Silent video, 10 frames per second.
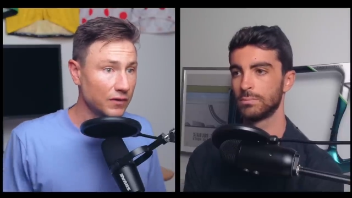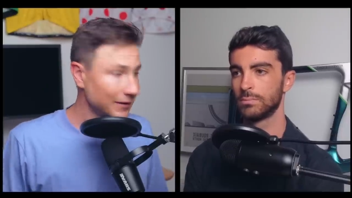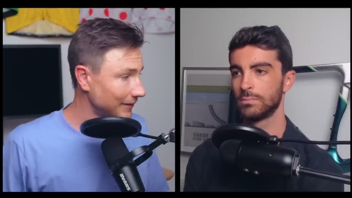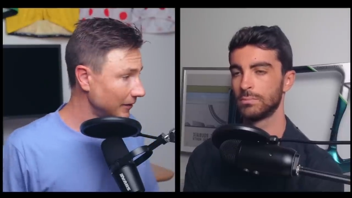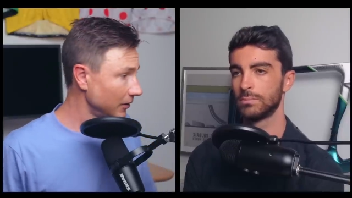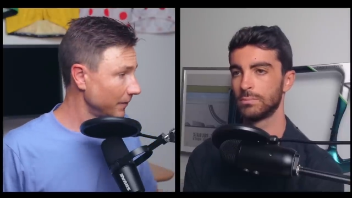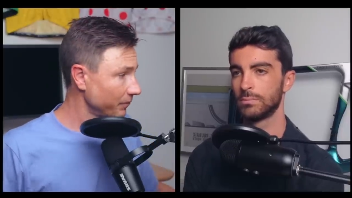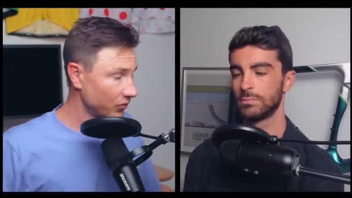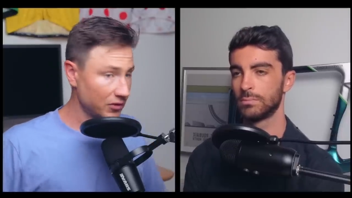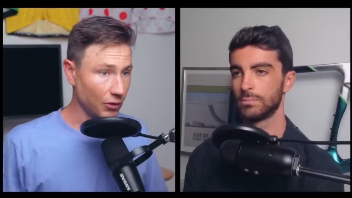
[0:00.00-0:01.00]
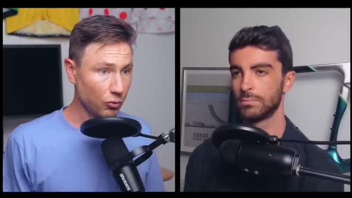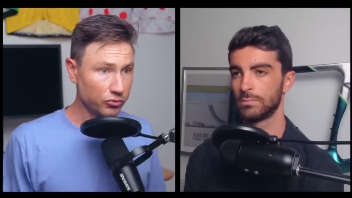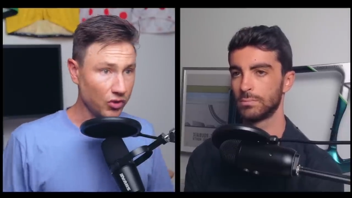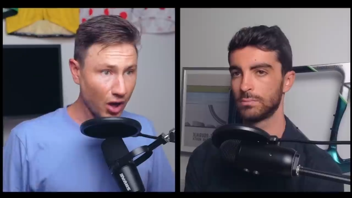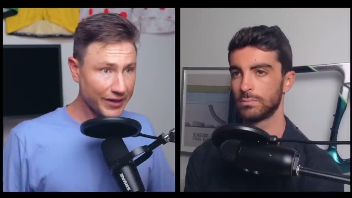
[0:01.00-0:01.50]
Speaker 1: Like they're all
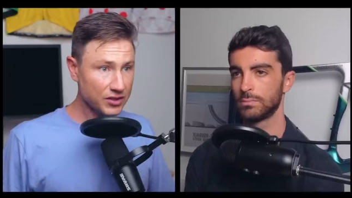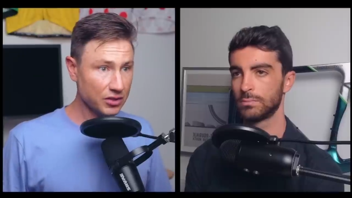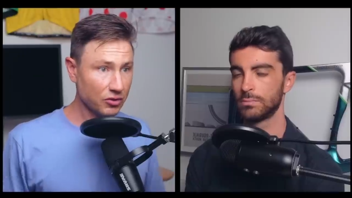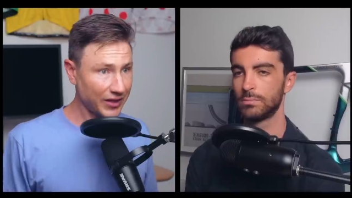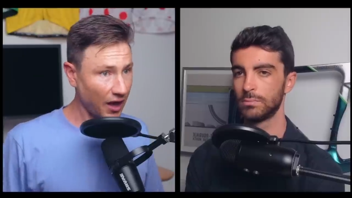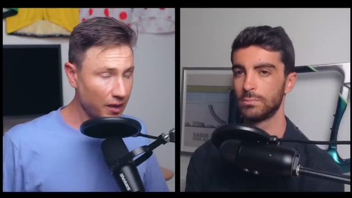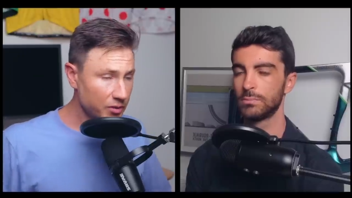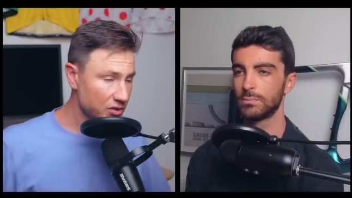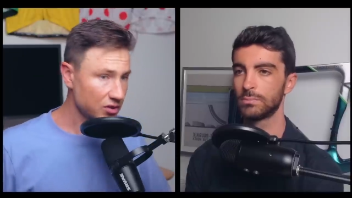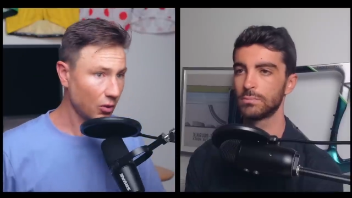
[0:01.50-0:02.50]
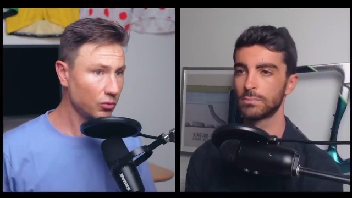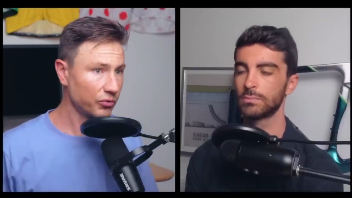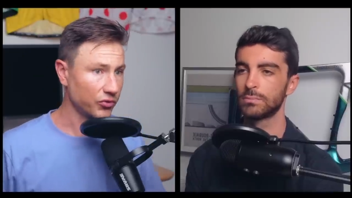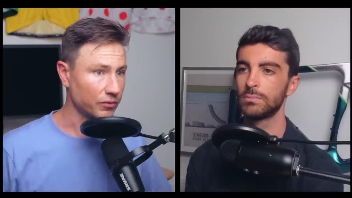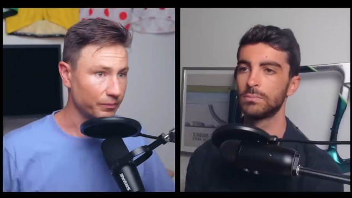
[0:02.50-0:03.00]
nice. They've got carbon
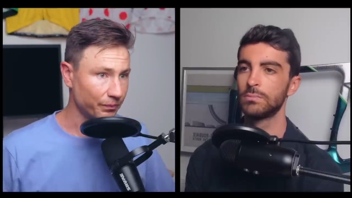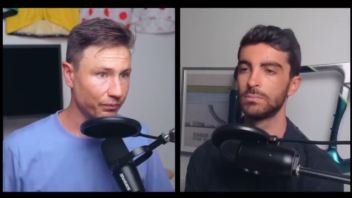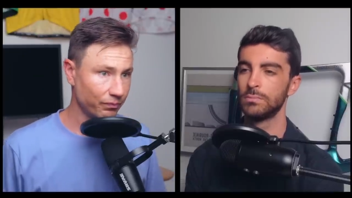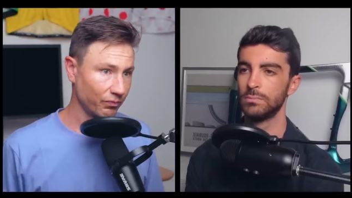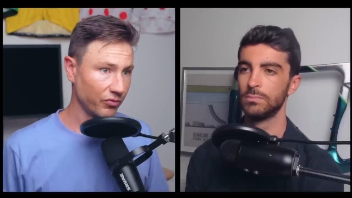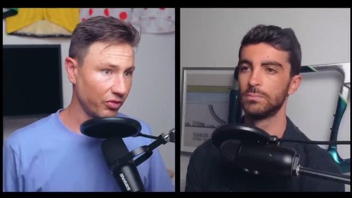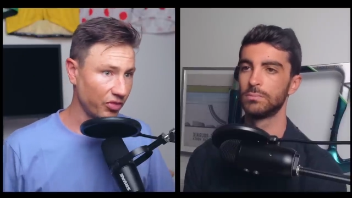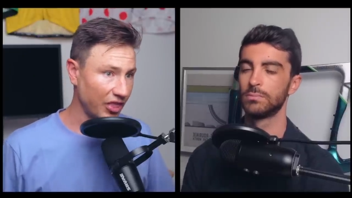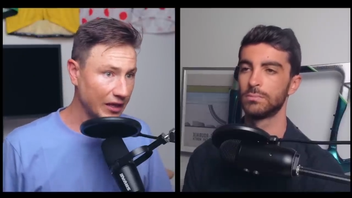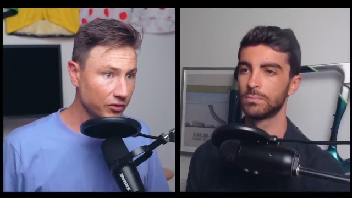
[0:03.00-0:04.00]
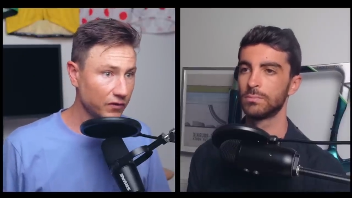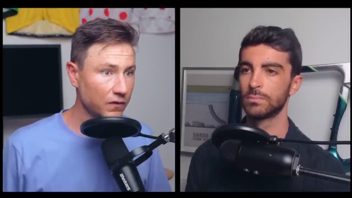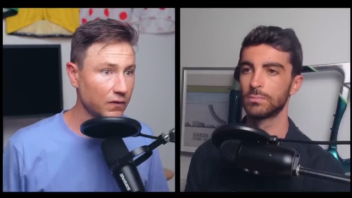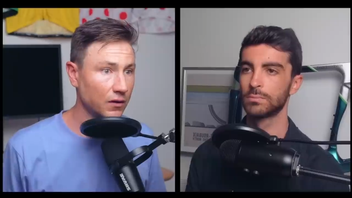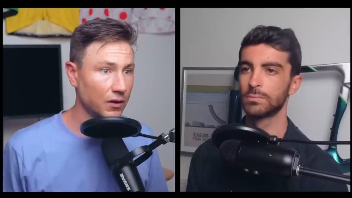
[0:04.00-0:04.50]
soles and mm.
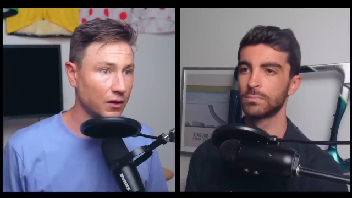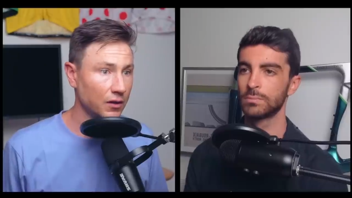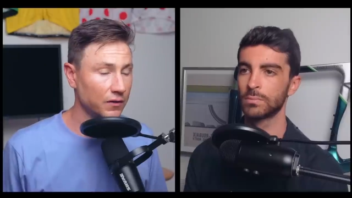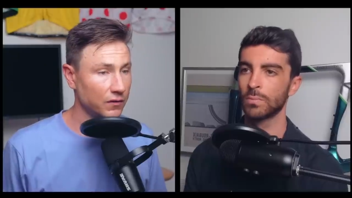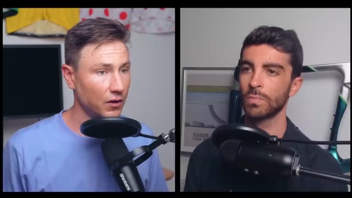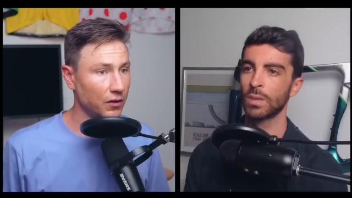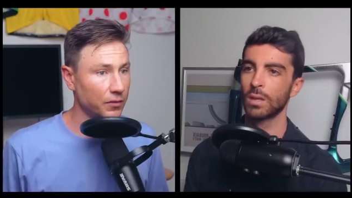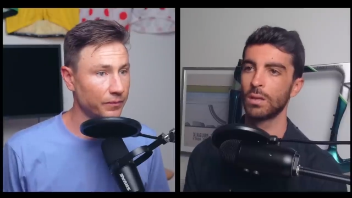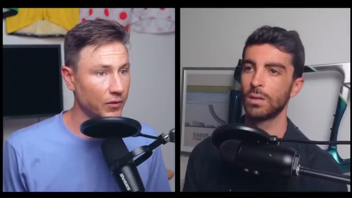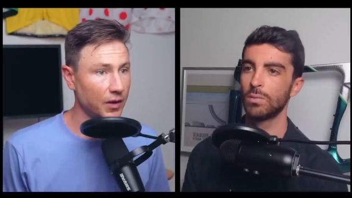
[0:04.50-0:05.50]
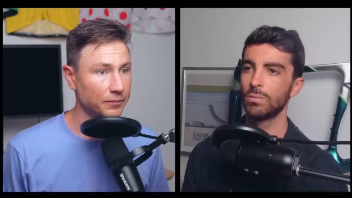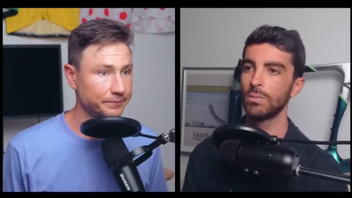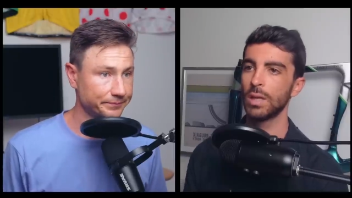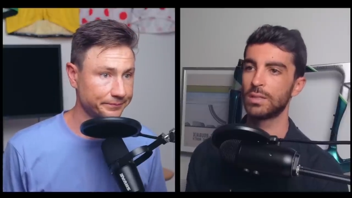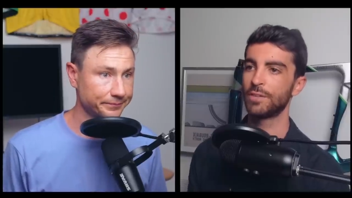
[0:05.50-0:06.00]
things. So yeah,
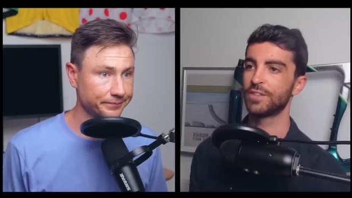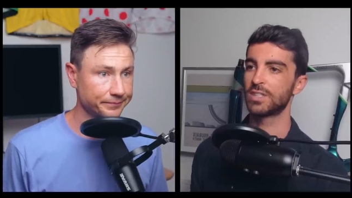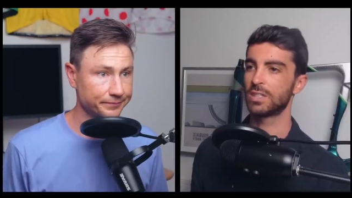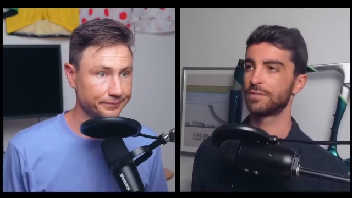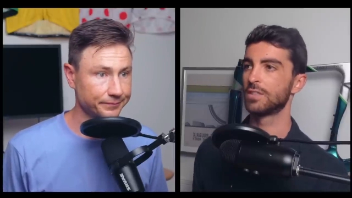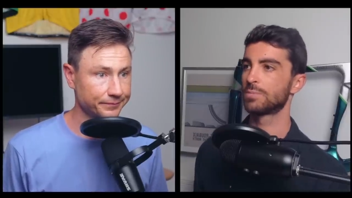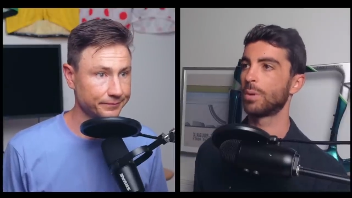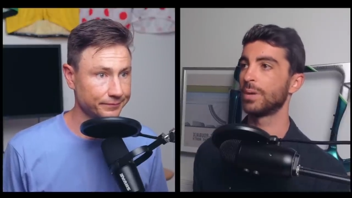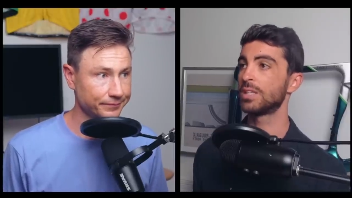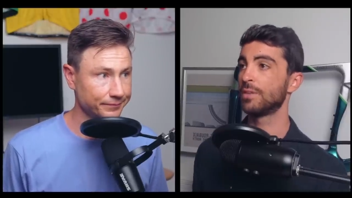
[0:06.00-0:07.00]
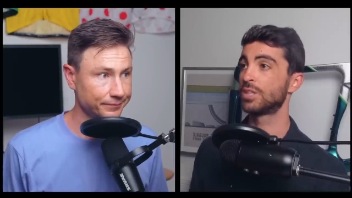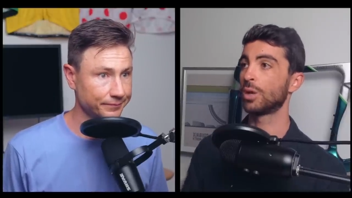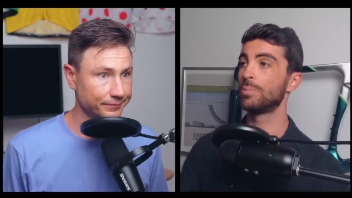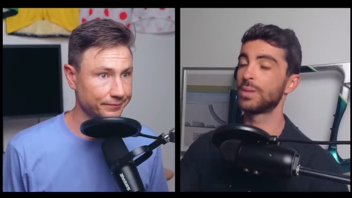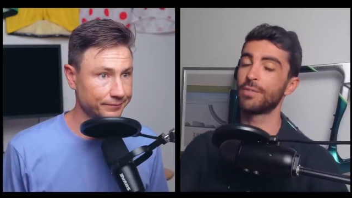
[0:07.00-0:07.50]
Speaker 2: yeah, different stiffness properties. If,
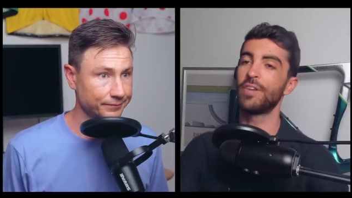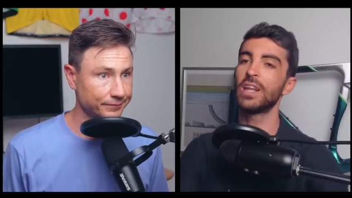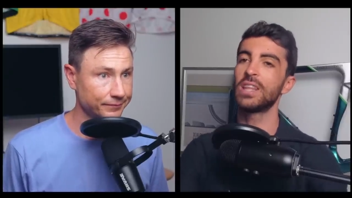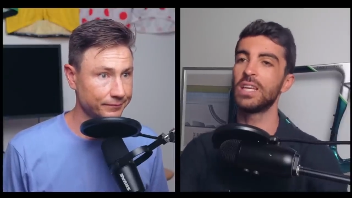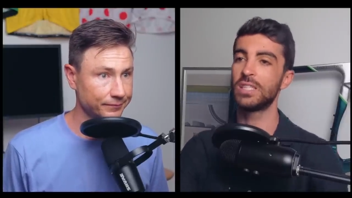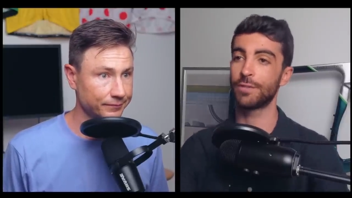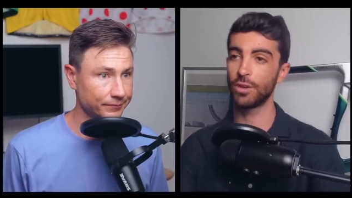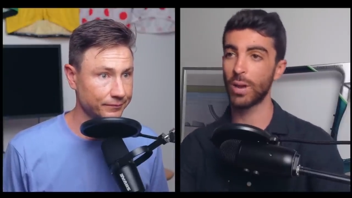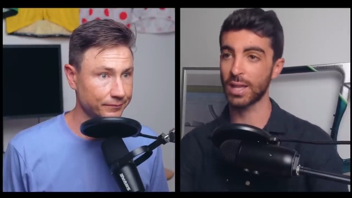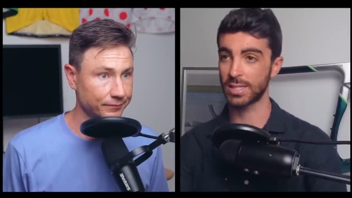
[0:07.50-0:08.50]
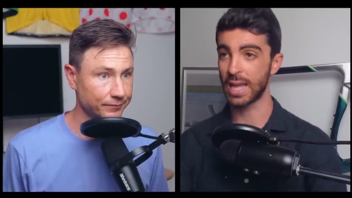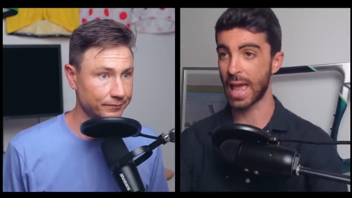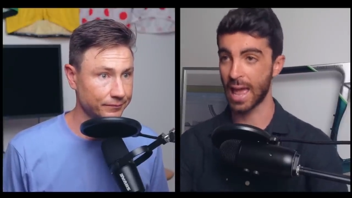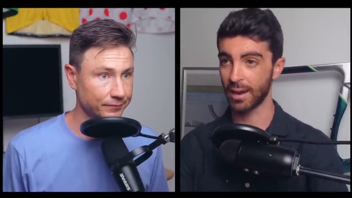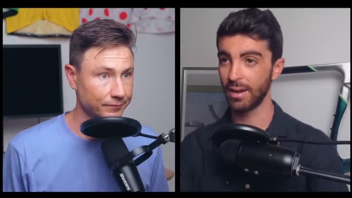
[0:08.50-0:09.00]
so the funny thing is, if you ask
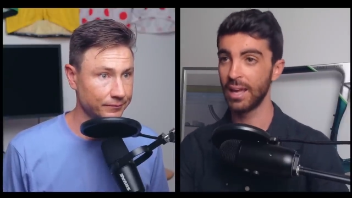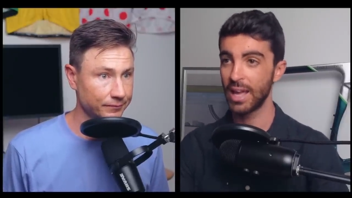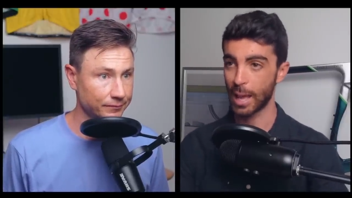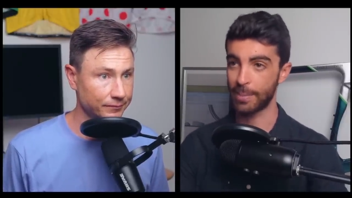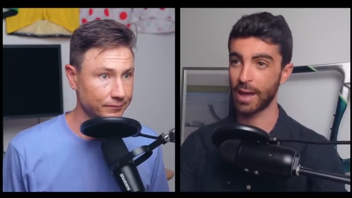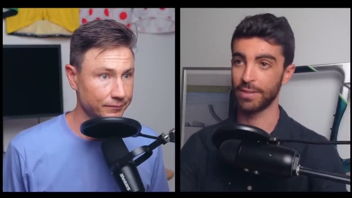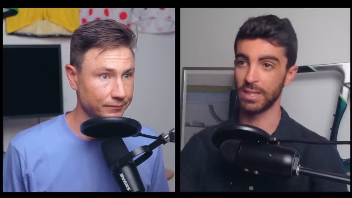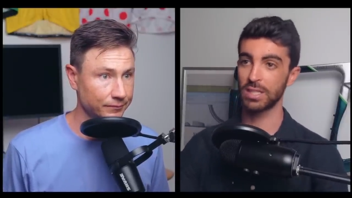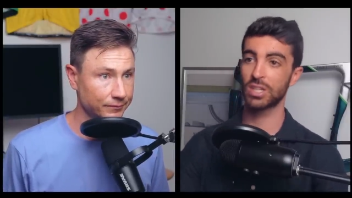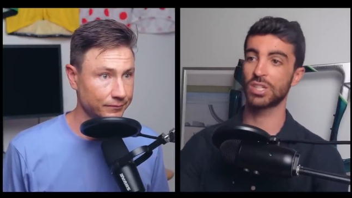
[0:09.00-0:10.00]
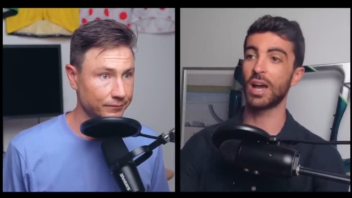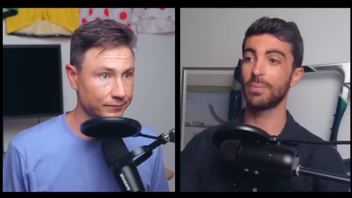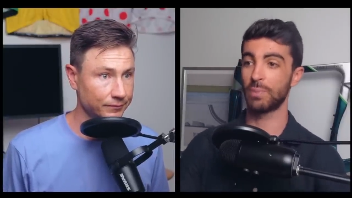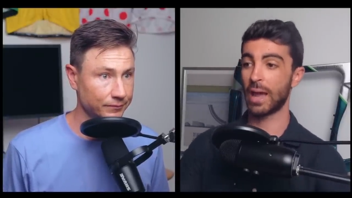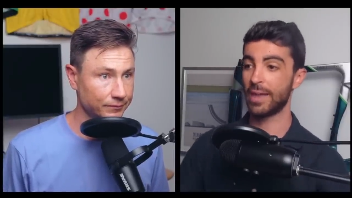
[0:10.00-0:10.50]
Dan about this, because
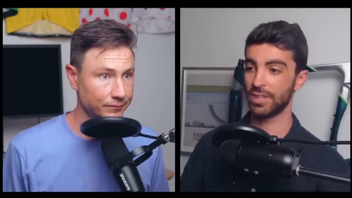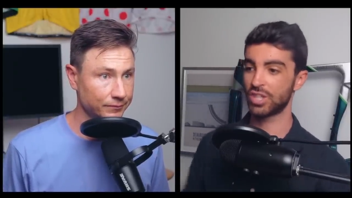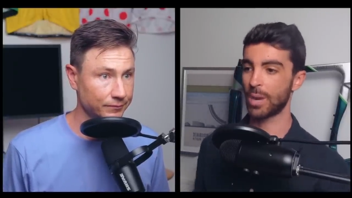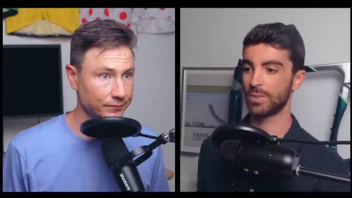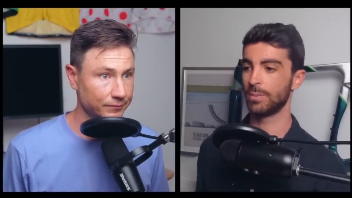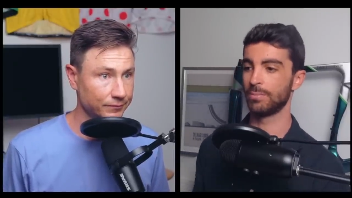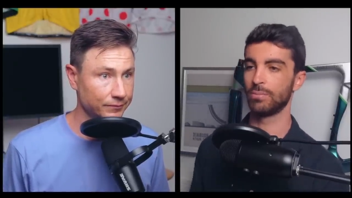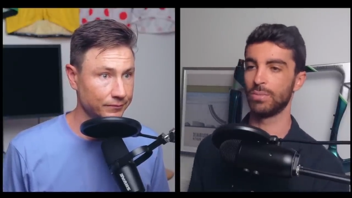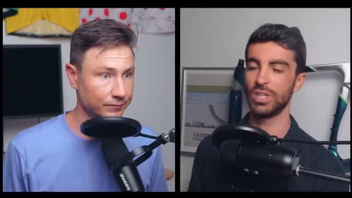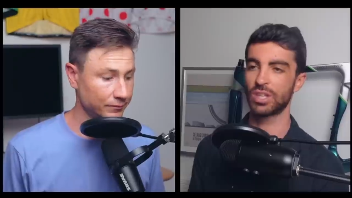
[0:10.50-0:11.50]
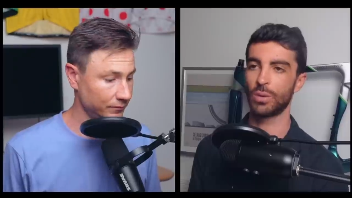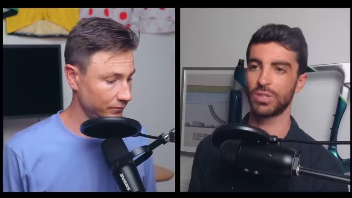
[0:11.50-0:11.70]
I had this chat with him years ago,